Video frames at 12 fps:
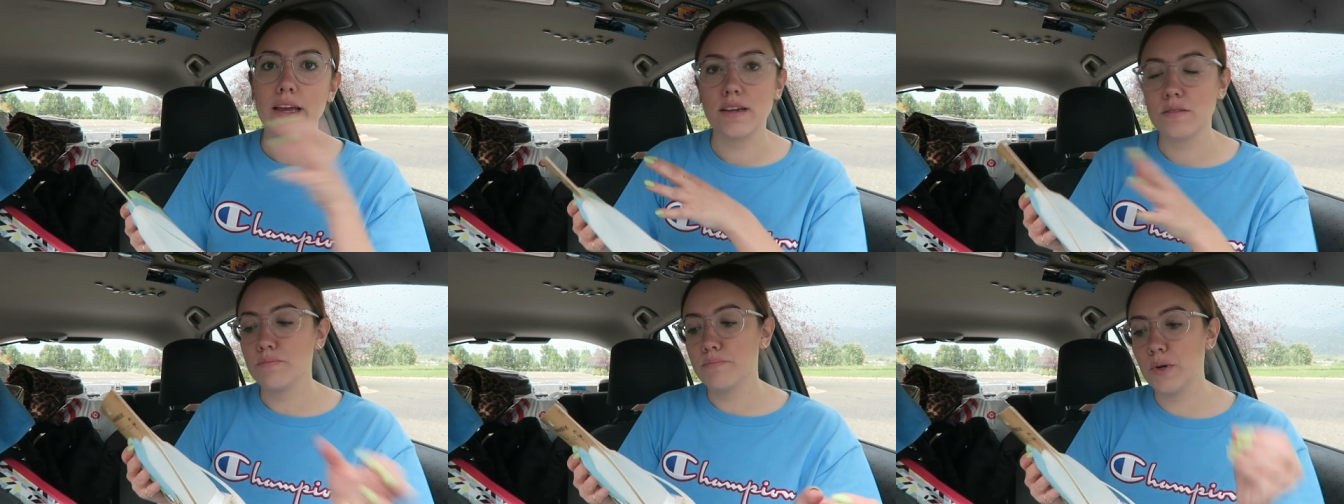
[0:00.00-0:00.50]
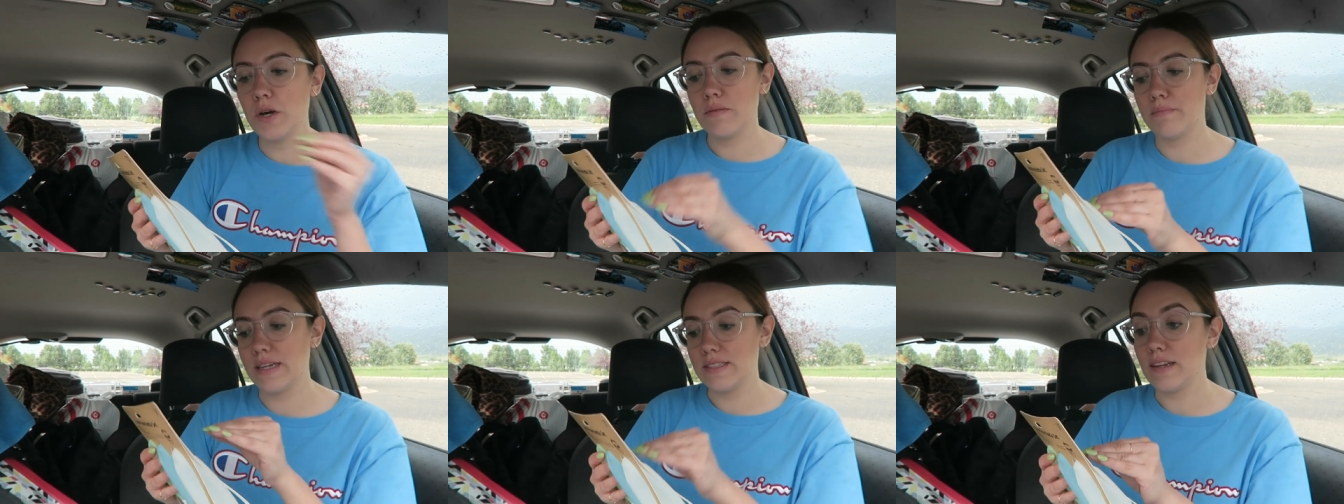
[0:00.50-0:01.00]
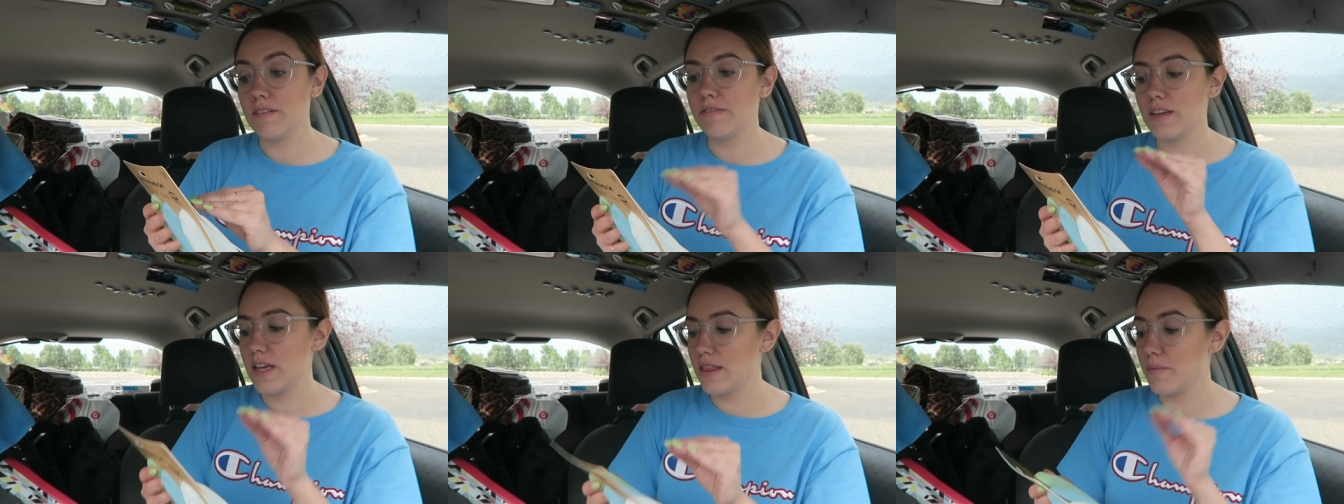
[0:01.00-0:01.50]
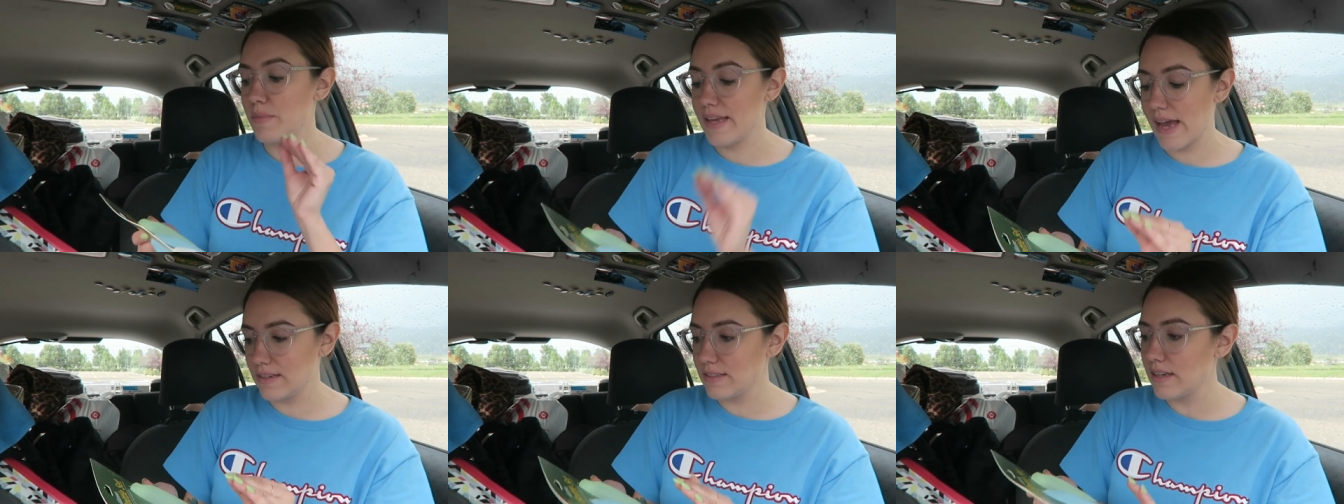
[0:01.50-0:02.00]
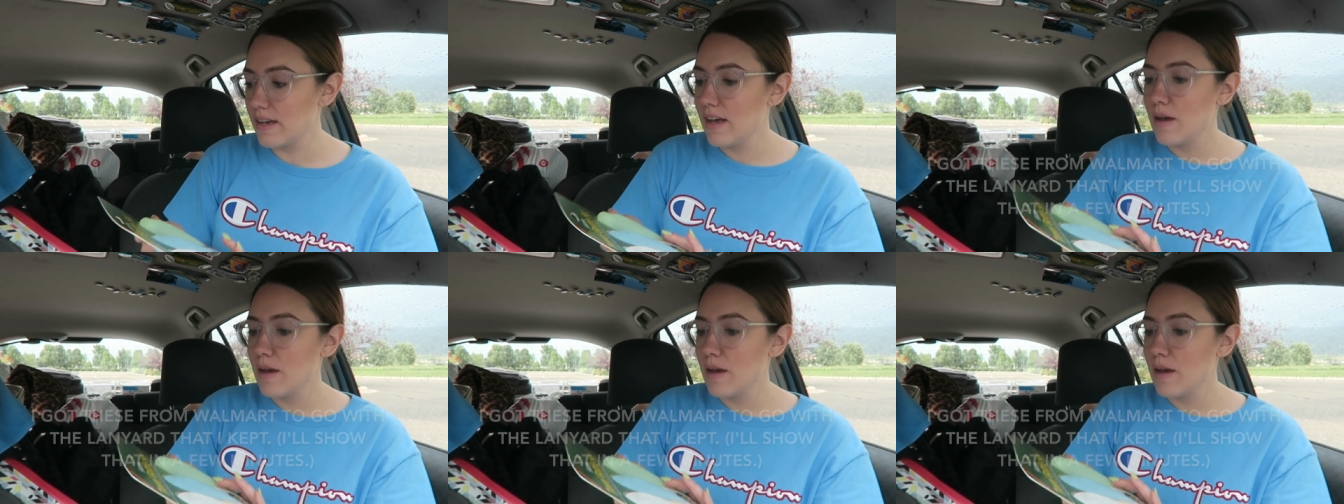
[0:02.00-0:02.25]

like put my stuff in them yet,